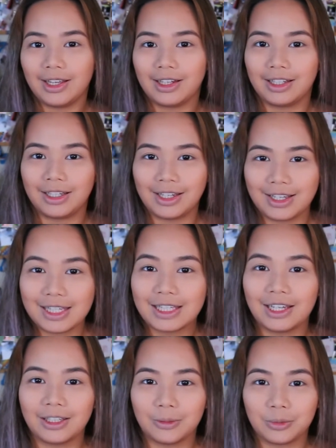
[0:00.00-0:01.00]
and like I
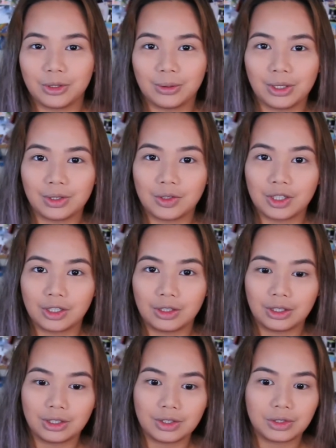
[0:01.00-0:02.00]
said, I'm going to tell
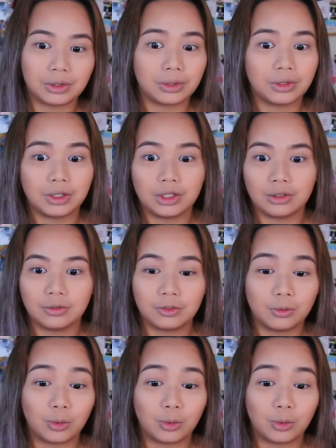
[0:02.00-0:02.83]
you the story of